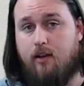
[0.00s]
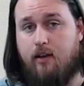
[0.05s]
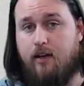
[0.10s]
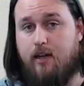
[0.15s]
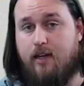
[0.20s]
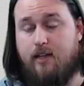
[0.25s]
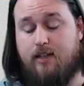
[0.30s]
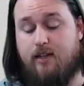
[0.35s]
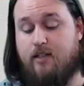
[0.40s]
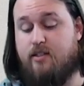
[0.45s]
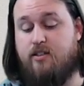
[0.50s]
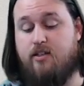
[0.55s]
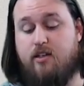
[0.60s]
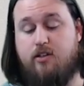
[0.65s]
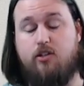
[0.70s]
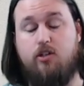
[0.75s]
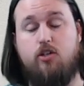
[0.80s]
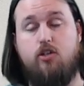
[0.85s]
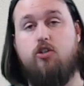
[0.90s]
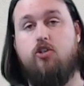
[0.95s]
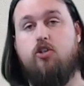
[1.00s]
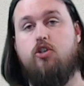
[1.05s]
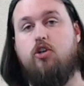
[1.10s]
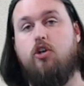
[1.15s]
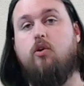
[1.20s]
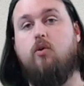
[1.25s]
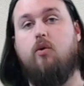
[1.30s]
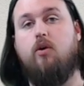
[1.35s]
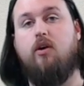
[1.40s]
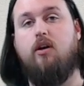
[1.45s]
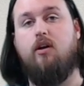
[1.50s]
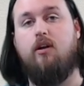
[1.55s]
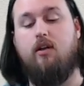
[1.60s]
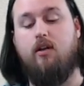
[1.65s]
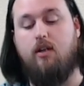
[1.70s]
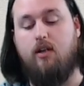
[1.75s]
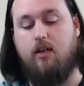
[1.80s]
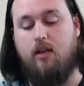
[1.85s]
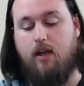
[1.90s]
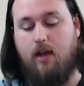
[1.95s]
It's such a joke
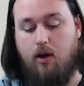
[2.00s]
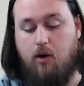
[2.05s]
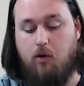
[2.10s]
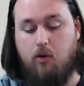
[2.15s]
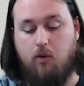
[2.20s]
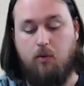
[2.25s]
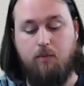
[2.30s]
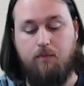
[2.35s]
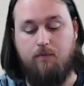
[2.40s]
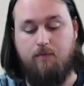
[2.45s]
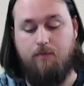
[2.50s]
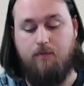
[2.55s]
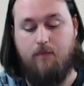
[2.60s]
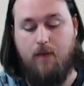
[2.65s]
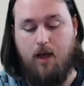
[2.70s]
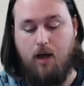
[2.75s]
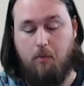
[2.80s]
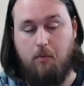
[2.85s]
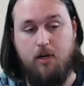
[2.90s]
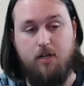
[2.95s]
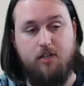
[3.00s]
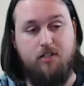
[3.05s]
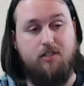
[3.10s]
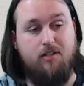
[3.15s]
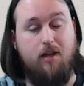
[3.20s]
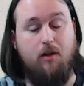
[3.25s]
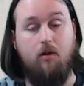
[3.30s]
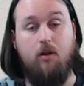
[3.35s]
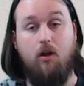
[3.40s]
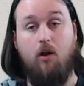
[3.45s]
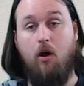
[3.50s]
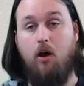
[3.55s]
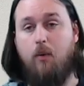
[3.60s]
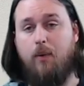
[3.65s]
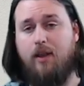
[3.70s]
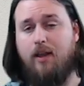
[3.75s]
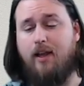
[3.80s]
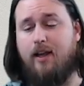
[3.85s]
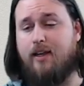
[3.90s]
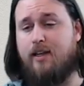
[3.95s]
how much they were like, oh,
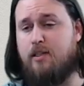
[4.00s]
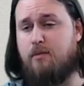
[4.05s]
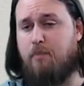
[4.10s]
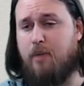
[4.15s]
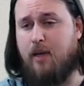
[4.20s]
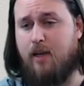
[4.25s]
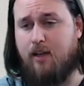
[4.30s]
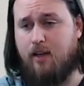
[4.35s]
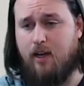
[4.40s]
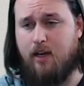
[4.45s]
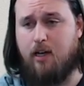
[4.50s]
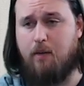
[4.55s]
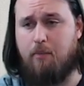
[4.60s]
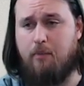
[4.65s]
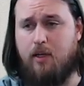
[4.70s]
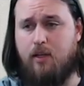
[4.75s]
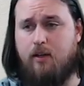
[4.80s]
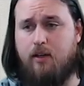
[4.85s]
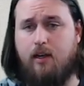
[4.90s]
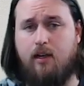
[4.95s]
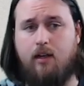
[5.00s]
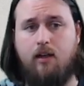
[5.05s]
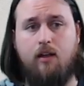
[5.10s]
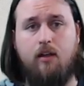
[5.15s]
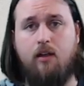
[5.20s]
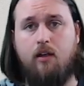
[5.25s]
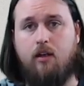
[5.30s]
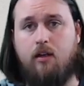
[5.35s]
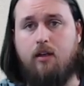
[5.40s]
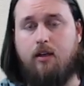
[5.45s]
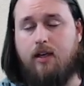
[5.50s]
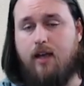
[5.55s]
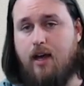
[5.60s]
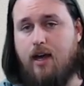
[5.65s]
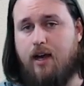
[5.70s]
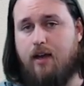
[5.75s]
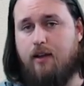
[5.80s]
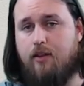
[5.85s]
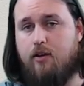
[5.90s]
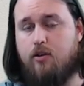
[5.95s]
we like his big kick ability.
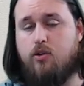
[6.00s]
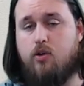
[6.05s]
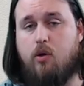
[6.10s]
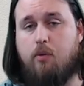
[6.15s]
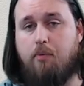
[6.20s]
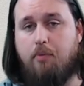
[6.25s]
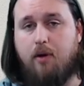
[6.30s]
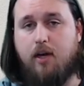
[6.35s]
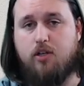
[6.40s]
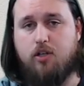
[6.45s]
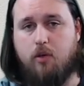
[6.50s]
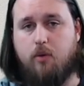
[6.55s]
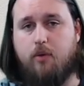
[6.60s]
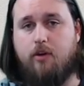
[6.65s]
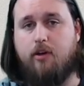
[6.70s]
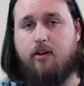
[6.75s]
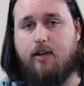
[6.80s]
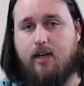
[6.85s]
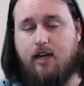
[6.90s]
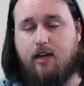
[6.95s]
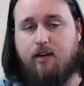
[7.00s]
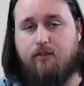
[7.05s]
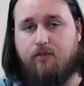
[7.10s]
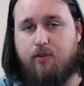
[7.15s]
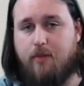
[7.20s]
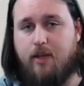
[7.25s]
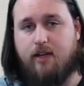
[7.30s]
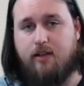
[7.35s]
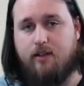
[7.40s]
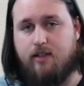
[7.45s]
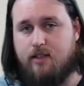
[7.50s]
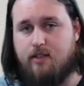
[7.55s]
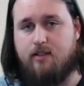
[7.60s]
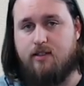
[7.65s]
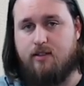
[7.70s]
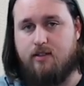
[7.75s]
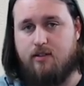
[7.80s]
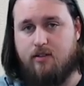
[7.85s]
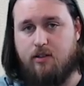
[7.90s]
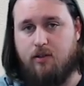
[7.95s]
Yeah, there's no pressure when you're kicking from that
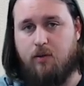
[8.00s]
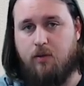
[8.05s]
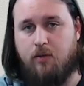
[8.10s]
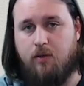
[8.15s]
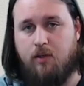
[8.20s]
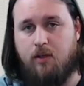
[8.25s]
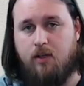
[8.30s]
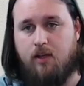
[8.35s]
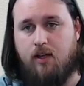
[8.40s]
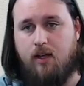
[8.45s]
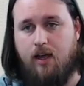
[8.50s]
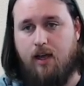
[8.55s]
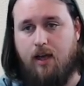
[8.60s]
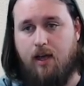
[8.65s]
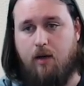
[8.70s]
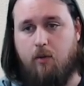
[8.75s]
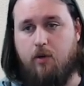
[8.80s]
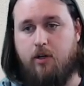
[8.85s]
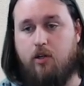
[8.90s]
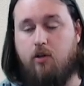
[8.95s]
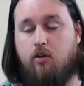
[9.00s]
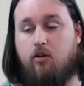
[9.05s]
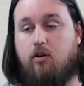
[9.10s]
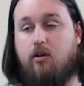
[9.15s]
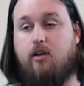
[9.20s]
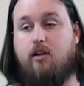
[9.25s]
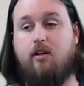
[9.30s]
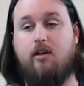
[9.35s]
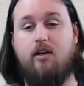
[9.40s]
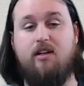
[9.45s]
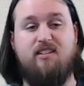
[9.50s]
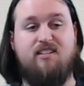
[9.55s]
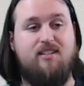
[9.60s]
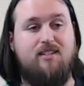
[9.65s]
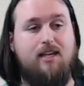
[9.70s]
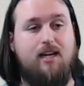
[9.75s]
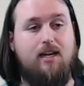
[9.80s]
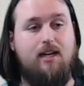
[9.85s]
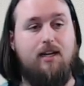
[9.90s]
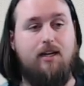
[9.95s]
distance, dude. And when you're
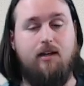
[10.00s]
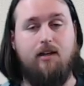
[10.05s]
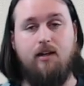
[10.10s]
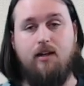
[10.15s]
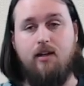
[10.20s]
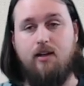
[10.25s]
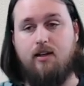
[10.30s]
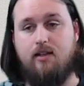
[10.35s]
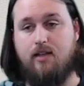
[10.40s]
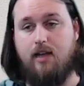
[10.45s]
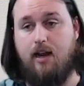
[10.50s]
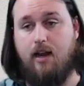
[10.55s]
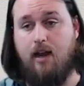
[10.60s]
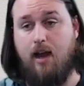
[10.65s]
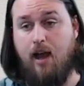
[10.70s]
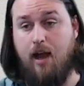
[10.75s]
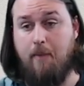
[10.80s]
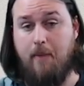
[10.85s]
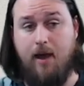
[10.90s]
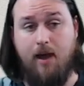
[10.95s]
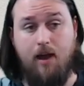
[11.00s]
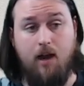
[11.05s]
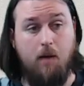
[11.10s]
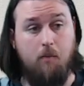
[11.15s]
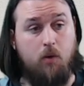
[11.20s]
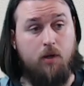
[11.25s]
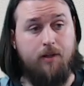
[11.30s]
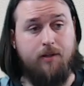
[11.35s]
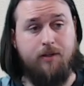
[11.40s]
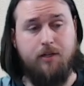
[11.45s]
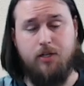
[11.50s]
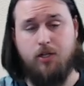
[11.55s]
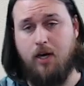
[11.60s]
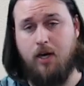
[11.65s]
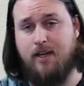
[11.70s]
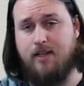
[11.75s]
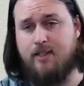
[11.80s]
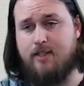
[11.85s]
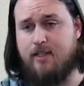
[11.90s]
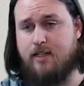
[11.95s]
conceding, saying, hey, man, I'm willing to
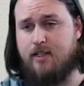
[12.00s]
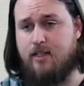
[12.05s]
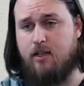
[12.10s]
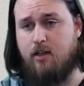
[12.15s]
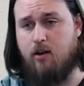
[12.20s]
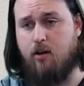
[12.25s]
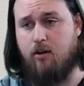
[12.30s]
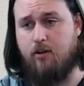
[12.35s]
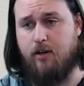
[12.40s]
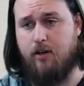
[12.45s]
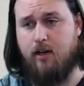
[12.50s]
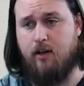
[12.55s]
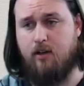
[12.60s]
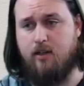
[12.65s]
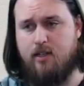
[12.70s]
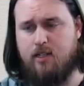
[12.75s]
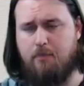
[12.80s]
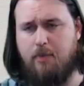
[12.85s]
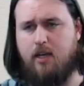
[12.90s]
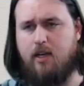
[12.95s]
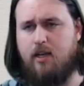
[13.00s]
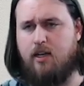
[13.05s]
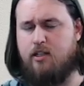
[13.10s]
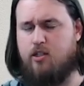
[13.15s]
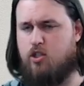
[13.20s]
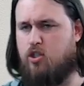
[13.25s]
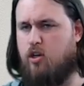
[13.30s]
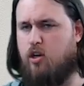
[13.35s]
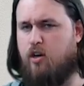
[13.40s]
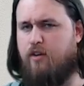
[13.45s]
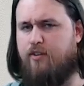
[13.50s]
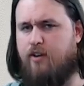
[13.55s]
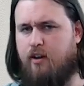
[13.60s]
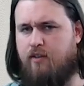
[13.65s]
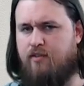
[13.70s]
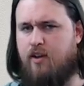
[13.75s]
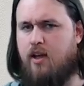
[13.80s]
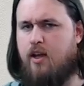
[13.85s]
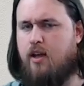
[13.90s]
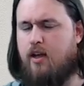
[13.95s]
try a 60-yarder here. Let's be
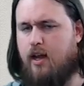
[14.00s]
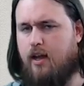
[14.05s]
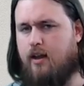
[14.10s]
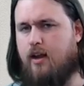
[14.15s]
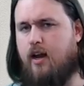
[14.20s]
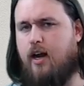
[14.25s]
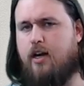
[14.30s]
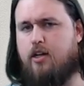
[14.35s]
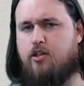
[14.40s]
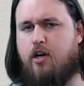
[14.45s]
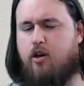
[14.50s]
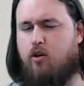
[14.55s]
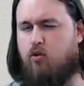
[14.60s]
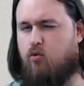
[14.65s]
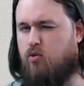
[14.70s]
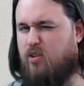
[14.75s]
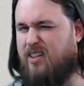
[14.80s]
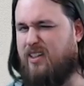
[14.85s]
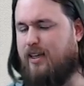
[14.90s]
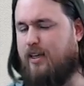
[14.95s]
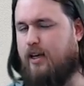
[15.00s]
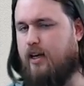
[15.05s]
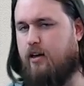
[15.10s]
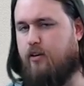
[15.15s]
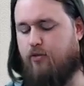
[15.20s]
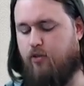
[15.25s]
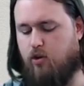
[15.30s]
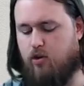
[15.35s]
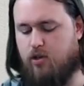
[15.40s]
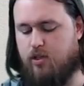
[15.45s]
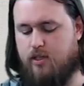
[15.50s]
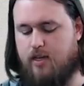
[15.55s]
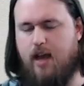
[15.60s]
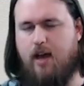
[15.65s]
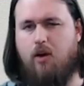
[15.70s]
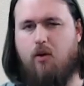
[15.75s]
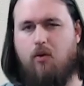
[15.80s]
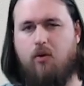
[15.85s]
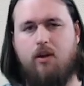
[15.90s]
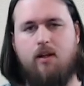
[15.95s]
conservative and not try to really get a first
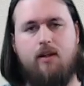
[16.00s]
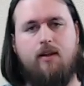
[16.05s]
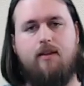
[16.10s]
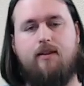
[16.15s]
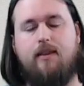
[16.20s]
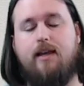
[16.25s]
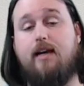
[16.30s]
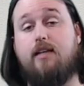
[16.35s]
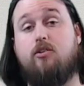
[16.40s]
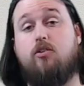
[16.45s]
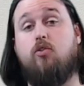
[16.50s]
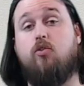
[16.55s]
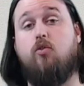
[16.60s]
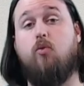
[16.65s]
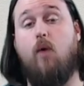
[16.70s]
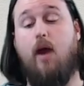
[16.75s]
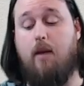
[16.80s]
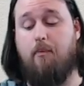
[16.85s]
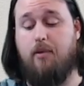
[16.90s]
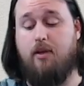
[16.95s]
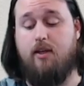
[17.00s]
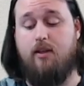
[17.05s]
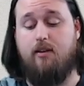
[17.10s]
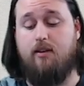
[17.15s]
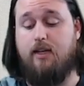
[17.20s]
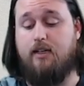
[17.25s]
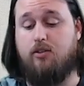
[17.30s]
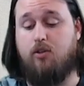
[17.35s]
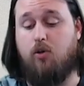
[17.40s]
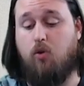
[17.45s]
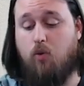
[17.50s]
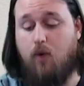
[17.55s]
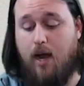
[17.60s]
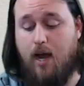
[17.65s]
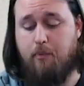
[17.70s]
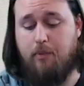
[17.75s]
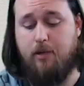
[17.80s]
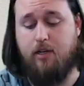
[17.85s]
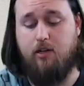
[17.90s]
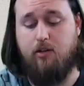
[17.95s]
down. That's crap. That's
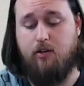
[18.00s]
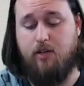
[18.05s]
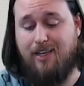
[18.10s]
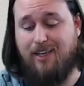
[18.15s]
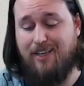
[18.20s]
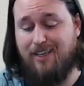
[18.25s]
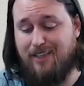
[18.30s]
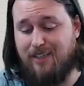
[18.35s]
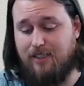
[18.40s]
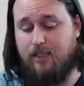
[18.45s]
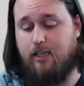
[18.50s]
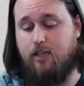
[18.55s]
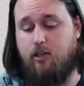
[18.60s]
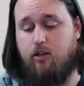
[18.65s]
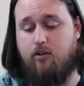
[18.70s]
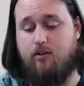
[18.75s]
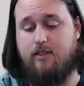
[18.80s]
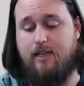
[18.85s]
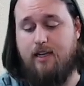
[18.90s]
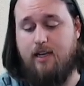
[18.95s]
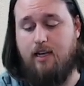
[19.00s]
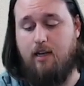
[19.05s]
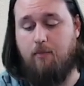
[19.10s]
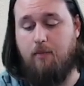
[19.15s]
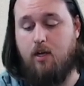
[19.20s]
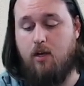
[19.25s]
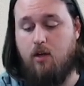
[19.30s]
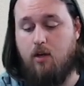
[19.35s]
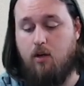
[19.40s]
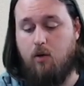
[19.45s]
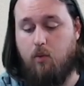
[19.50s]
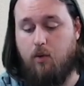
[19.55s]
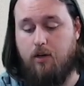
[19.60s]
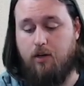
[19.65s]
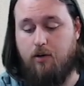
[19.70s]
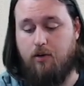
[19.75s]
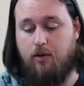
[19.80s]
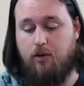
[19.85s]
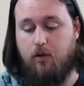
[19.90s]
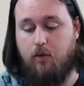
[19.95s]
crap, and you're killing your team when
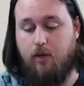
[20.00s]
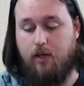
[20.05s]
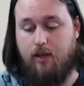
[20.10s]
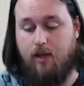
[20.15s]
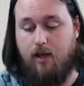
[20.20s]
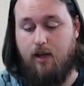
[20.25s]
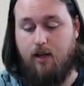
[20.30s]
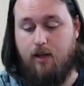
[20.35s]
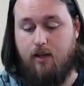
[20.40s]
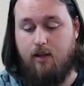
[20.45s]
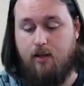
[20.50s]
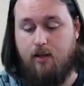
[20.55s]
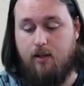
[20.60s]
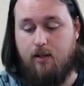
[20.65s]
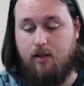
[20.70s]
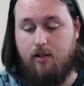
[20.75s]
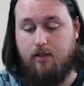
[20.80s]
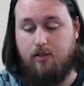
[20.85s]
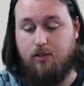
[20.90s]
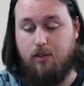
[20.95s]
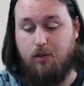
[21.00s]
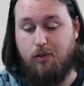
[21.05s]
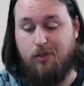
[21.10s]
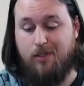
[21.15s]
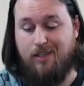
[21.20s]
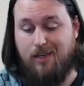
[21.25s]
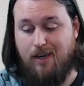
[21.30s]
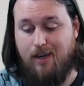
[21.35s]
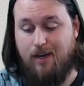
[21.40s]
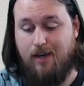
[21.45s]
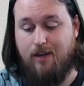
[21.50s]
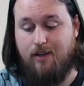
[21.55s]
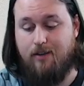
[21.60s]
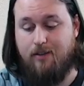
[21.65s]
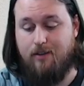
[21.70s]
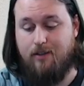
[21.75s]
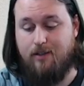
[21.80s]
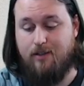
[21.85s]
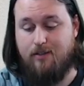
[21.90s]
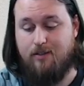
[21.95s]
you're doing that. So, yeah,
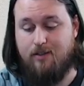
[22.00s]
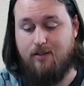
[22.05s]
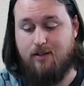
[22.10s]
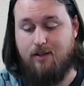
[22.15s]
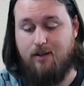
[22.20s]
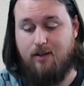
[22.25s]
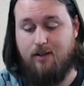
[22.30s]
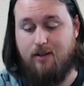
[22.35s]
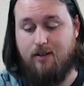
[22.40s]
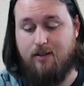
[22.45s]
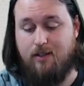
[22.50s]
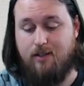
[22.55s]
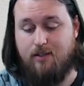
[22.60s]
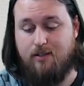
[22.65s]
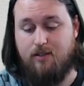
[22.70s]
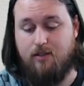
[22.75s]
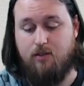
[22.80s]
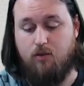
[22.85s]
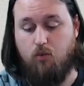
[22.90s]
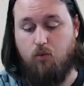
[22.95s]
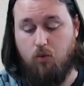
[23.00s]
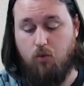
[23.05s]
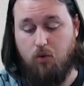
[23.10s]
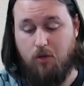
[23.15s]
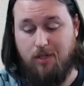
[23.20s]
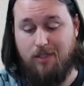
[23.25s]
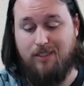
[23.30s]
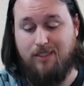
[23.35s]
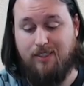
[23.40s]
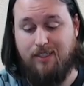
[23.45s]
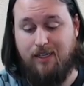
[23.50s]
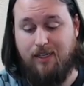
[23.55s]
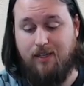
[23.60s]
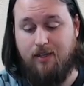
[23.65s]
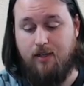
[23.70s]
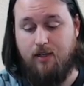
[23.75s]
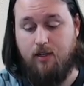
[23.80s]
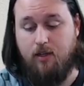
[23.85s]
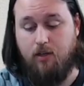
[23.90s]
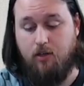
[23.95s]
this is a really
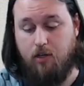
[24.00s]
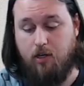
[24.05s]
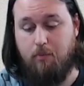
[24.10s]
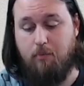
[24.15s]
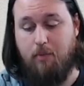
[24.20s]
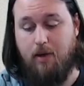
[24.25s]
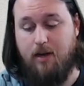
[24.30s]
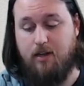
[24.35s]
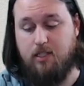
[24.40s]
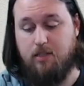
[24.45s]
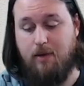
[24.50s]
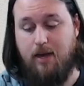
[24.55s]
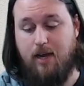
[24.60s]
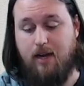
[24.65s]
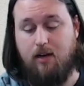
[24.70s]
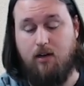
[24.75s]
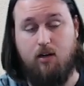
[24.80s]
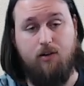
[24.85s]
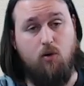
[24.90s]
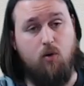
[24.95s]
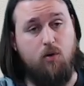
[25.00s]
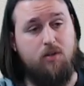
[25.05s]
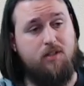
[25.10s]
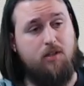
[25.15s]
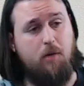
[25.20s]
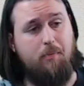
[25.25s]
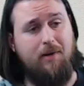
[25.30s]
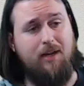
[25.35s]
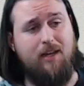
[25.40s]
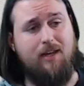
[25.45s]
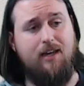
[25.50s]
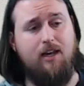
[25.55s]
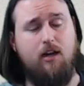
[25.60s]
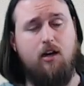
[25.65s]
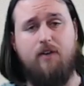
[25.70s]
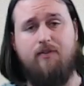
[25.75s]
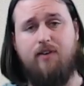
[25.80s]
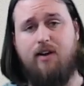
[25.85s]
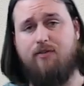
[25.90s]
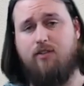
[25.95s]
good bounce back. Of course, the opening
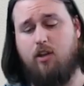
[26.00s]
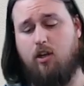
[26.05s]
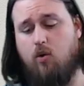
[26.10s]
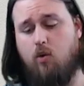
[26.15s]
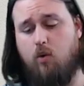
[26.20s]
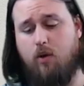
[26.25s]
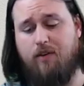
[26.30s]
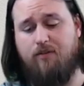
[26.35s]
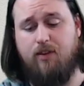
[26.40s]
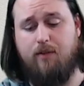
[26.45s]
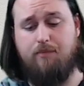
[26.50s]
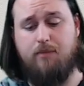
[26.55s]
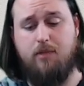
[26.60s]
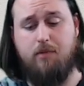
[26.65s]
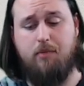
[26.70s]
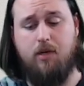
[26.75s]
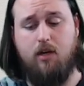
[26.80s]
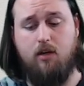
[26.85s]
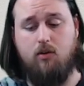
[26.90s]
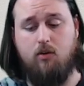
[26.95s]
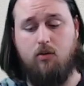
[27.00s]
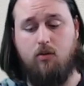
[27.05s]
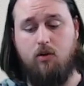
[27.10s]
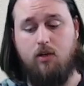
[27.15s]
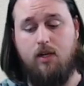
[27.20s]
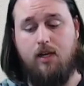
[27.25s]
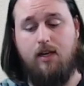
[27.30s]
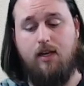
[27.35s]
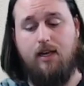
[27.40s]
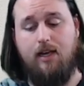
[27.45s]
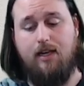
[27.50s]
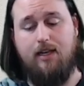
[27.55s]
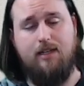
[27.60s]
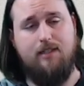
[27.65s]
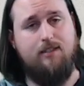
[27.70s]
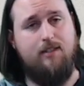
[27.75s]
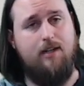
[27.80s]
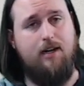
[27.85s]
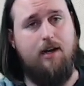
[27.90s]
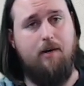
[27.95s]
kickoff after the coin flip debacle, he
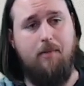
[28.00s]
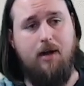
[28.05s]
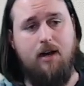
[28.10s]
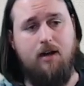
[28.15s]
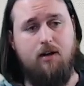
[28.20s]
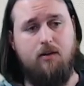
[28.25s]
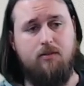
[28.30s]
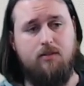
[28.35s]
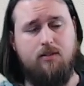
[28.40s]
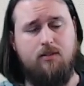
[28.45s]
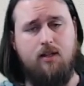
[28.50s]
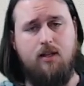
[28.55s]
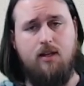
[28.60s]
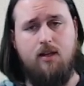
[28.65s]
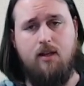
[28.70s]
kicks it out of bounds.